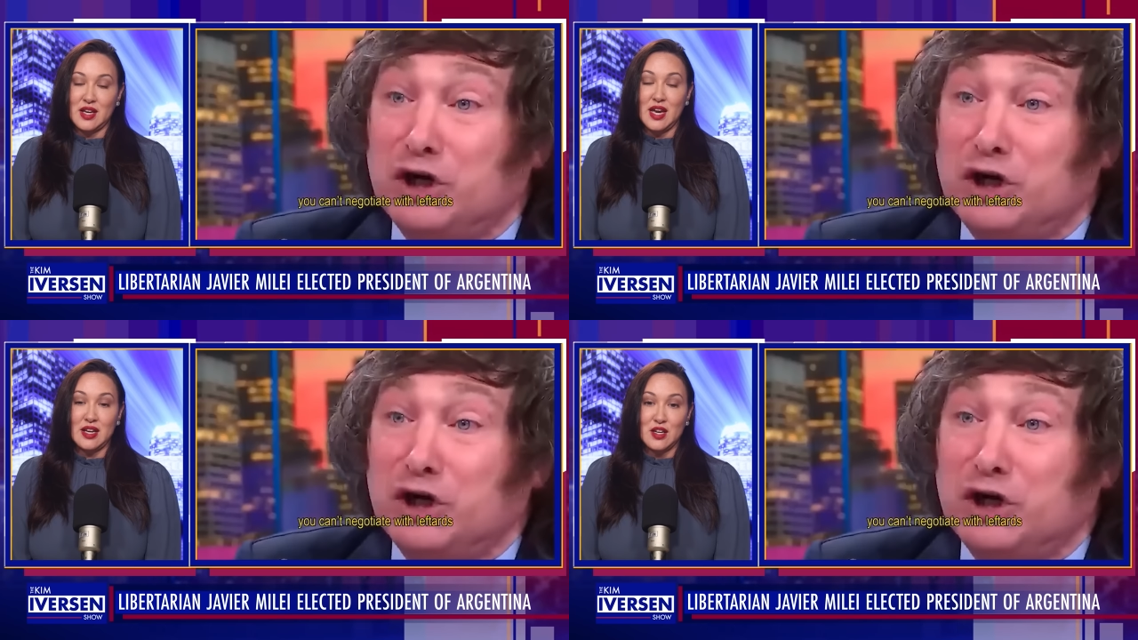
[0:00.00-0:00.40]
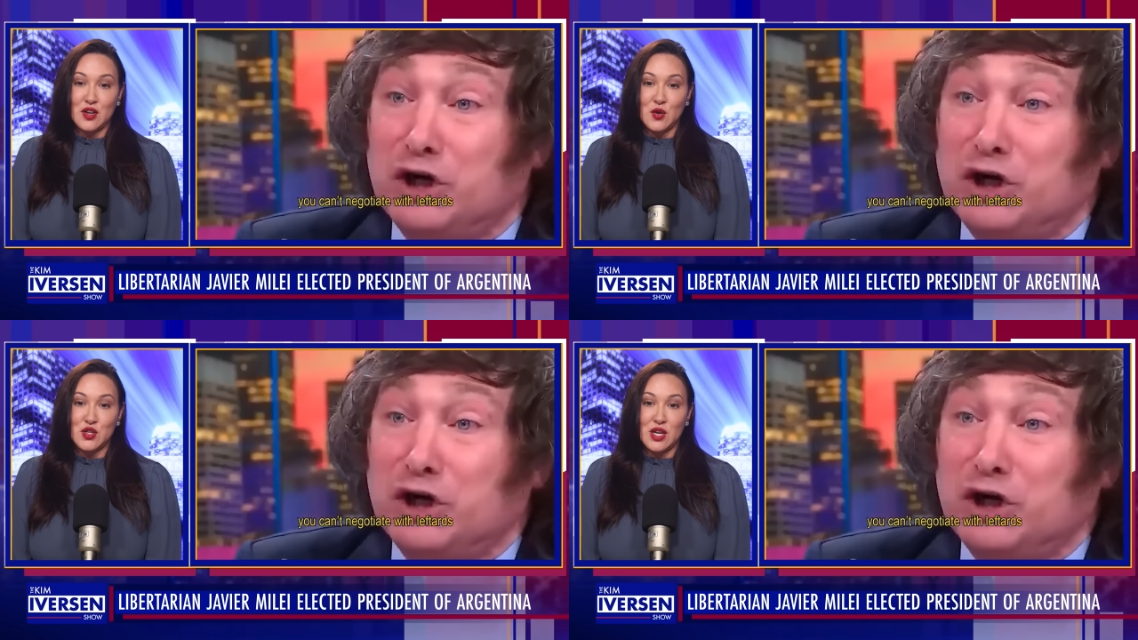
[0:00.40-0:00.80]
Speaker 1: You can't
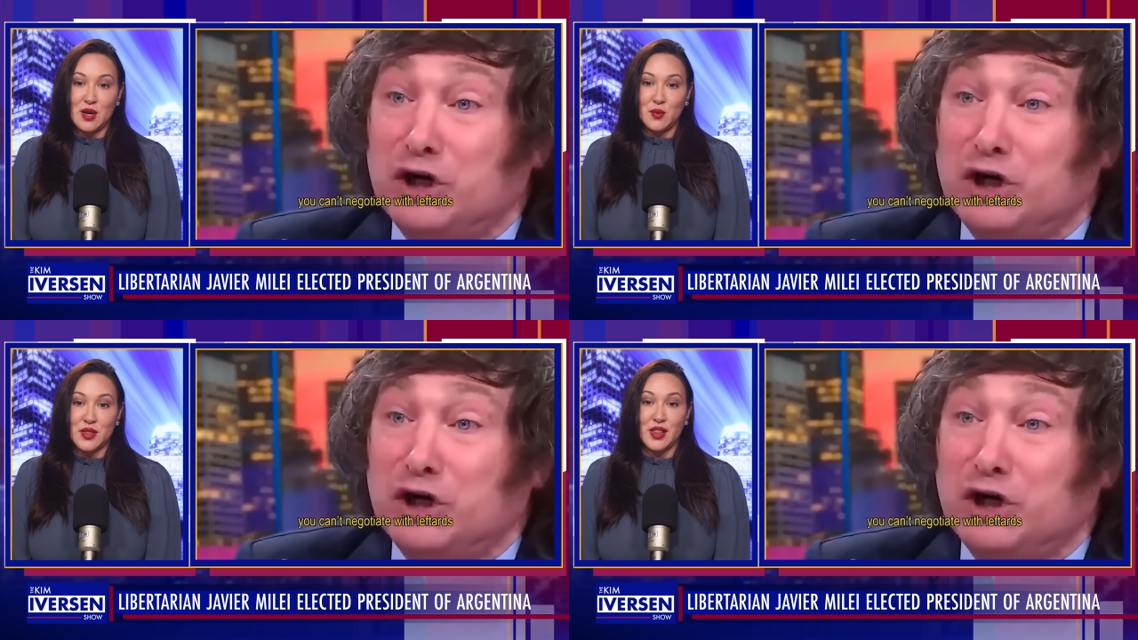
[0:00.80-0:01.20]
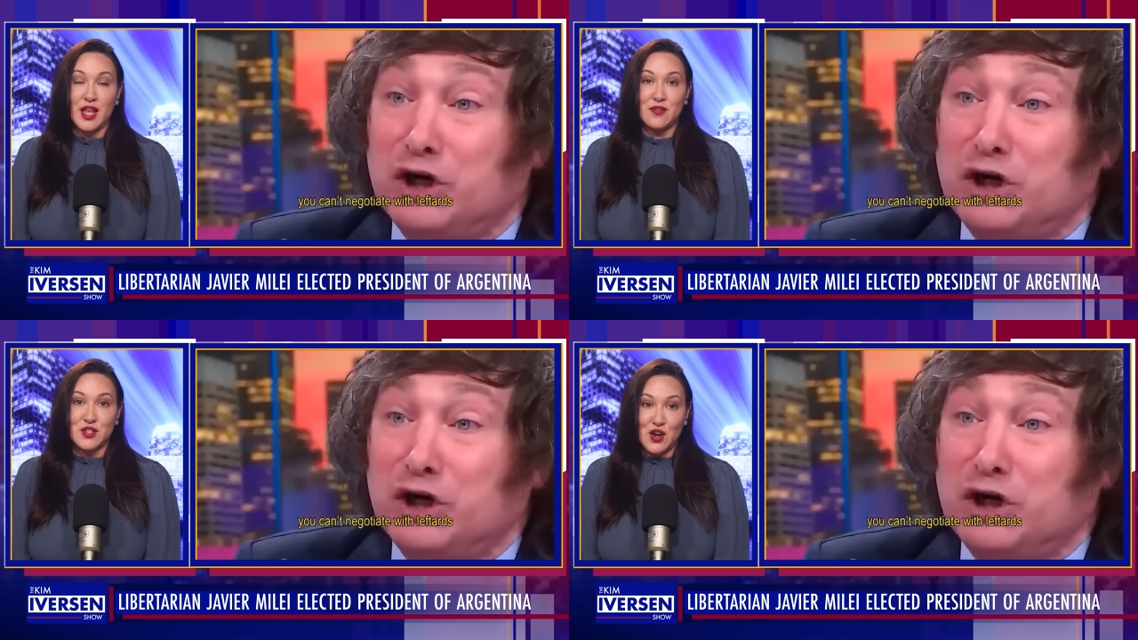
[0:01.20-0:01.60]
negotiate with
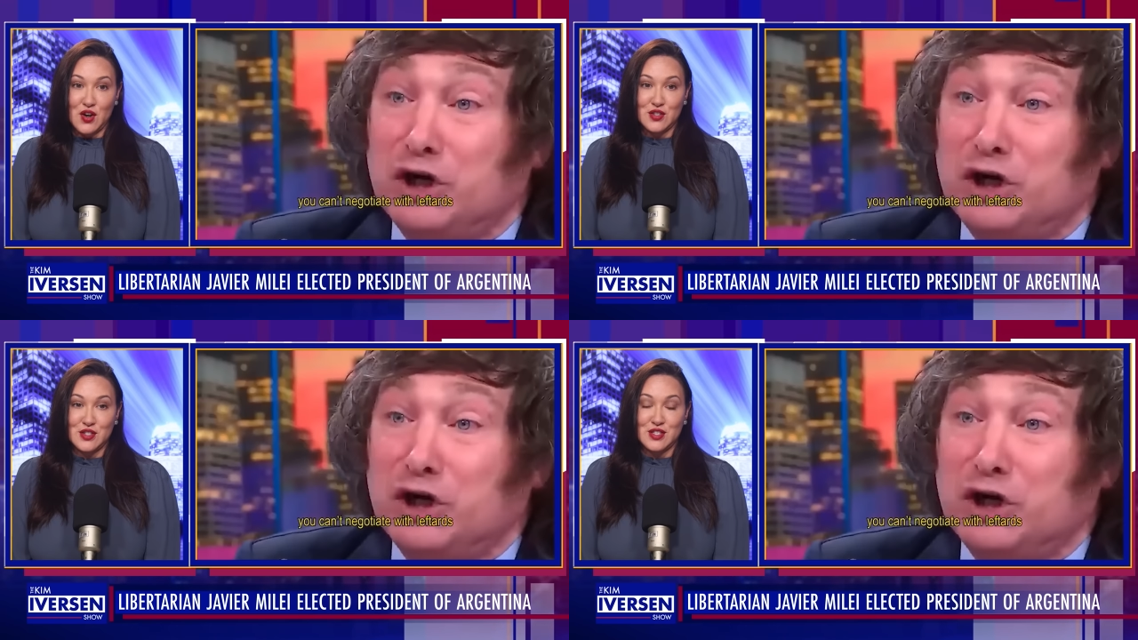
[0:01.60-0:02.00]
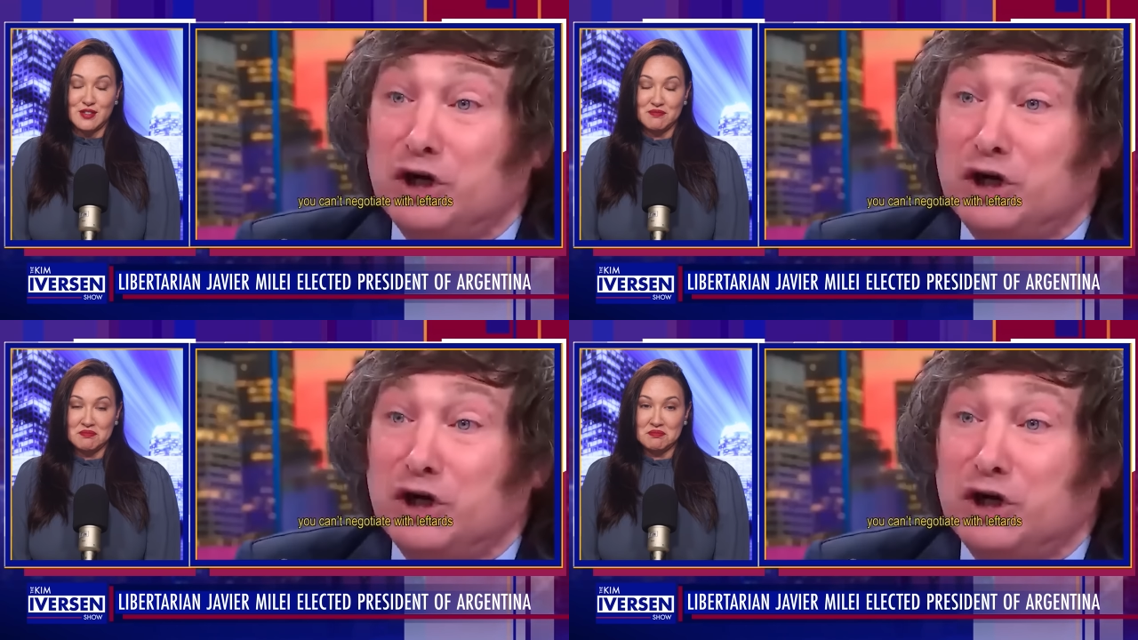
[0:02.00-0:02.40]
leftards.